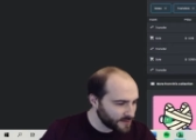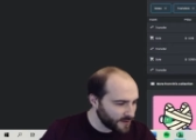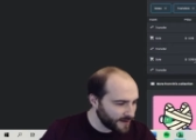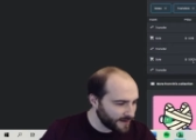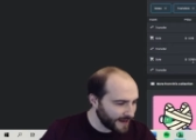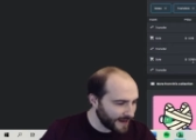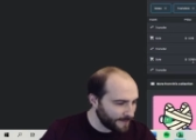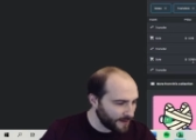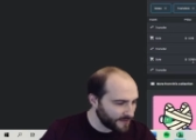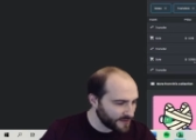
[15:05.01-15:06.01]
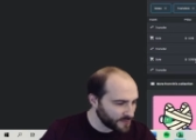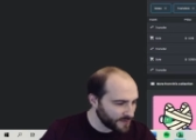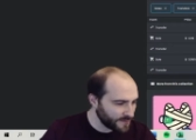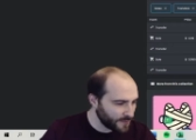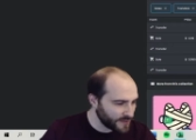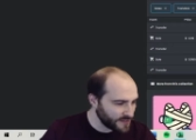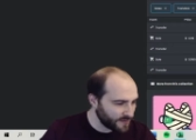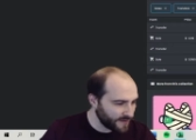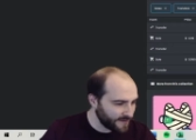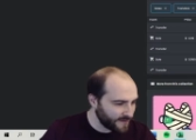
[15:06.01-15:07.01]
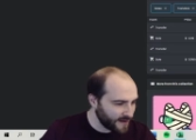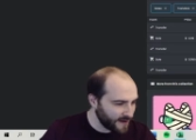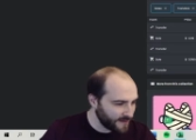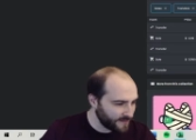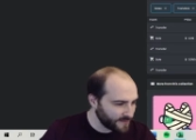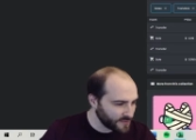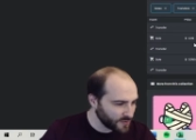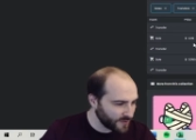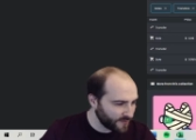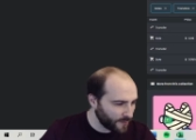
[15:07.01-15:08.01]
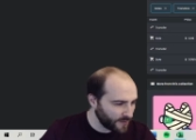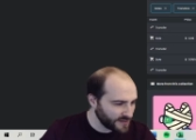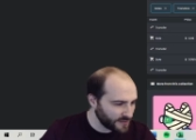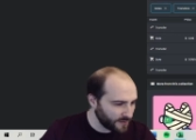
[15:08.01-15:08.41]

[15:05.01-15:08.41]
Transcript: I bought this one 0.055, sold it for 0.09.